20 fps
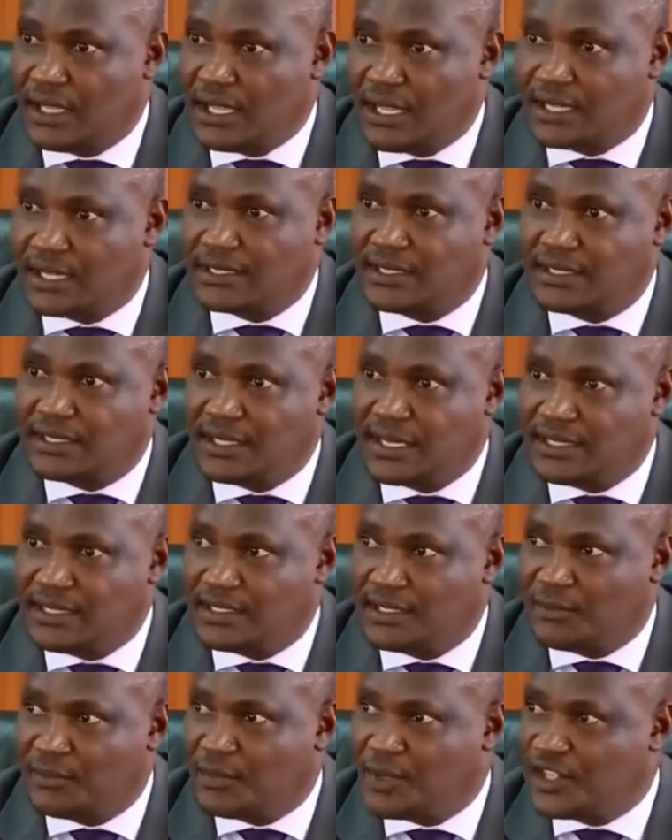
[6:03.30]

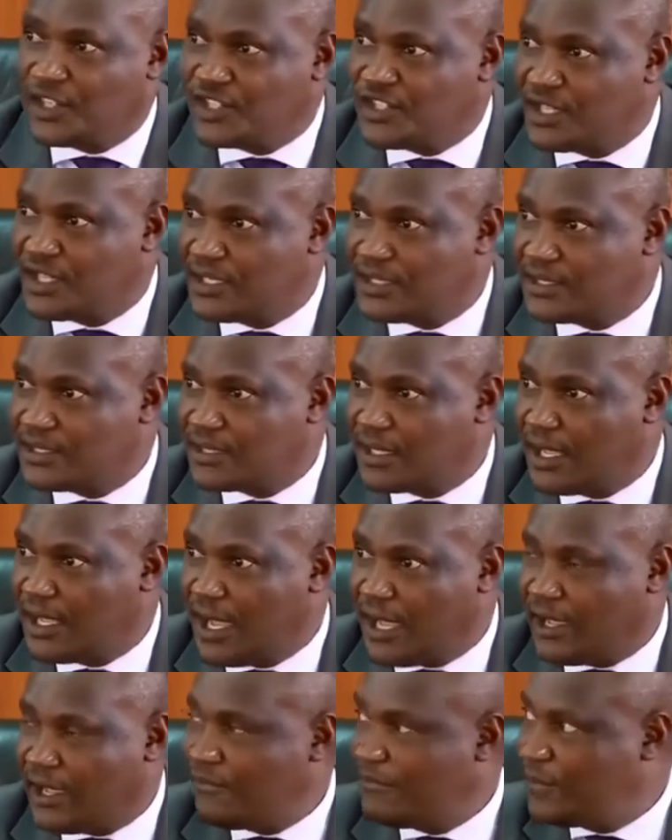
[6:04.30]
exercising patience.
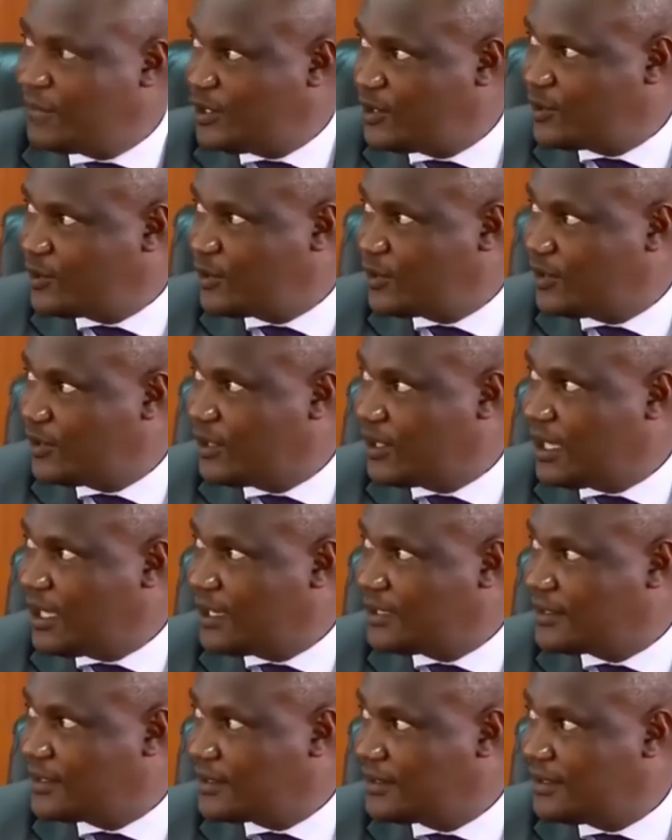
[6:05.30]
I have mentioned all
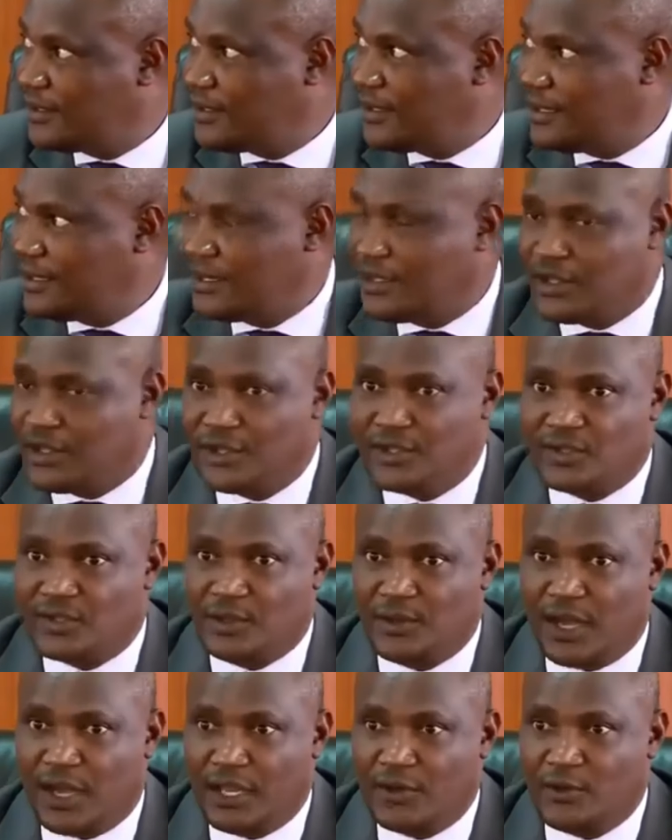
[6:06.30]
that.
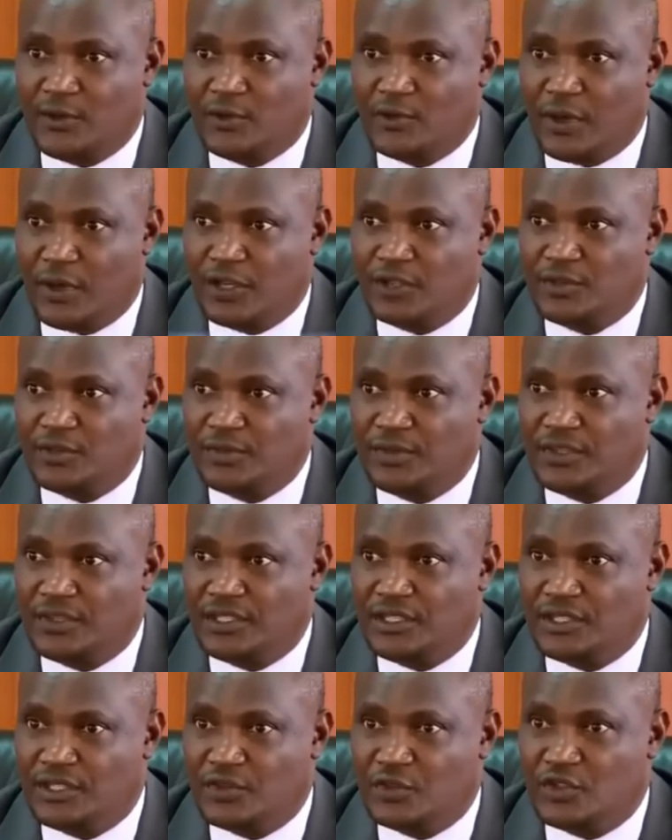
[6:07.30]
So I don't want
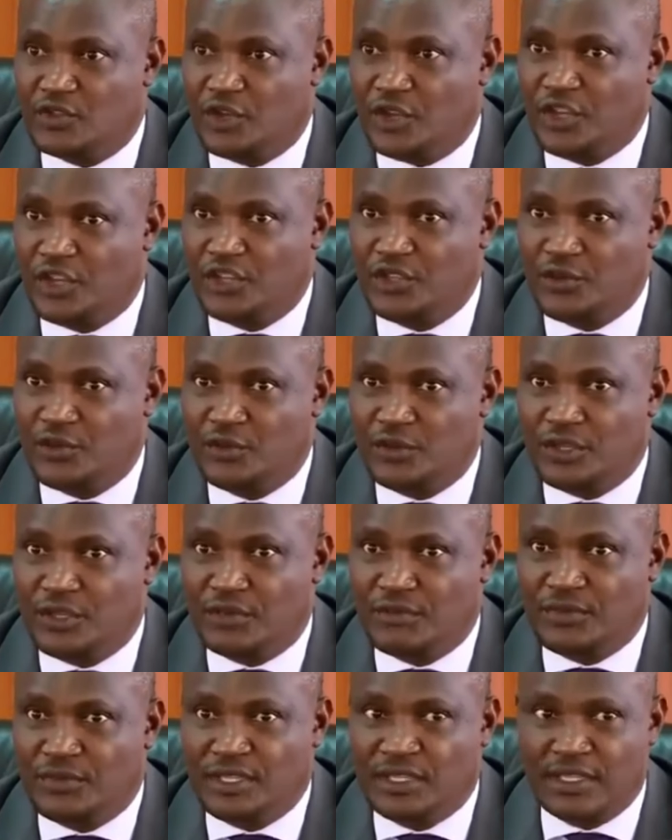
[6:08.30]
to join you
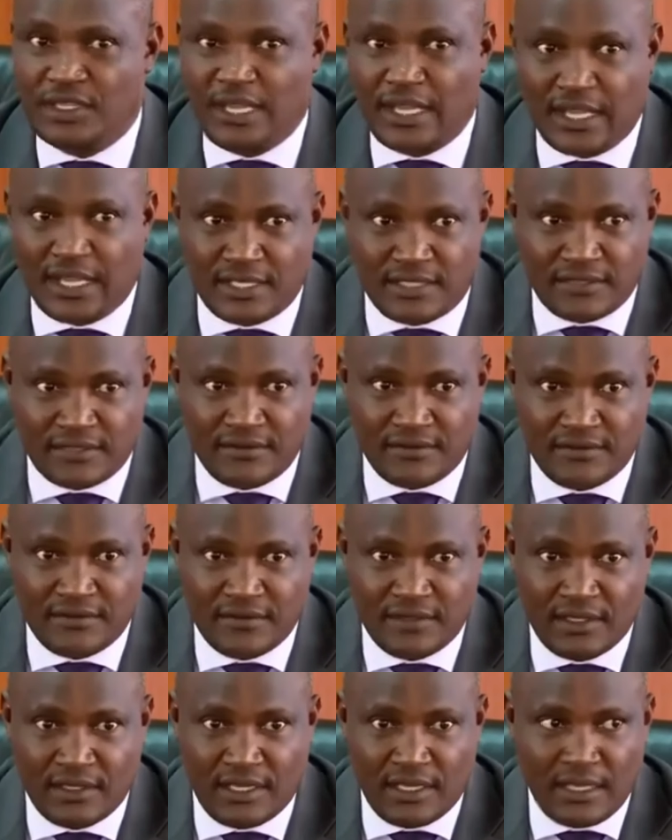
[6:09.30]
in being negative
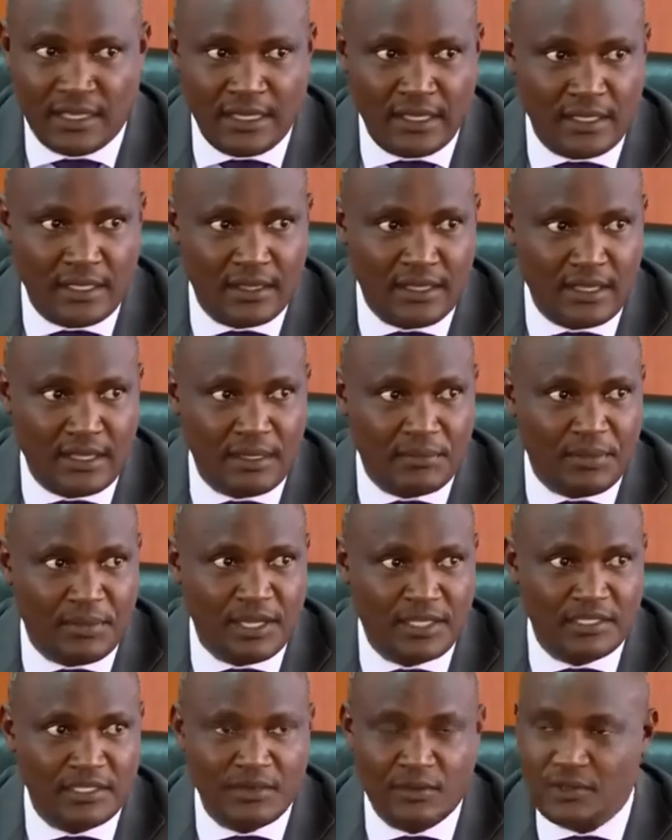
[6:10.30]
that the
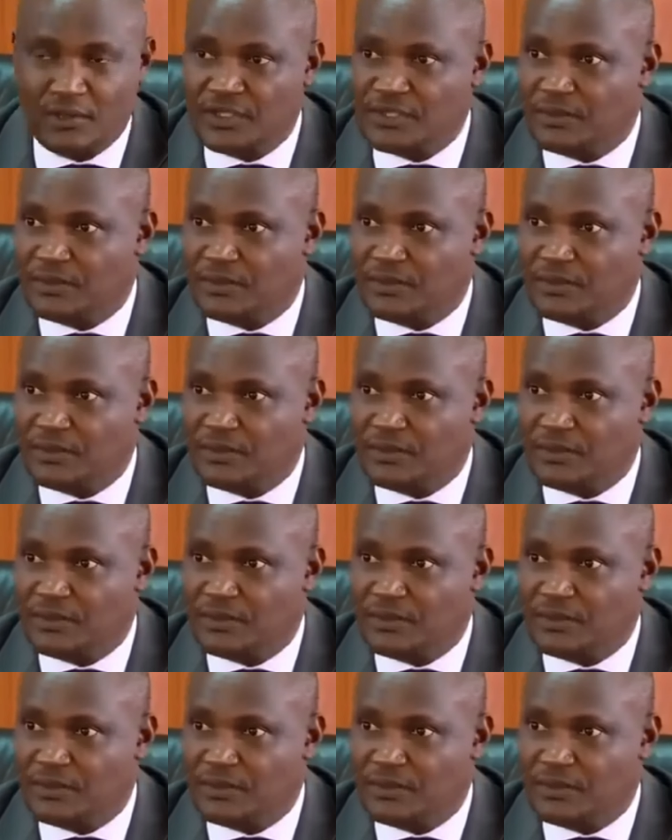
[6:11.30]
party could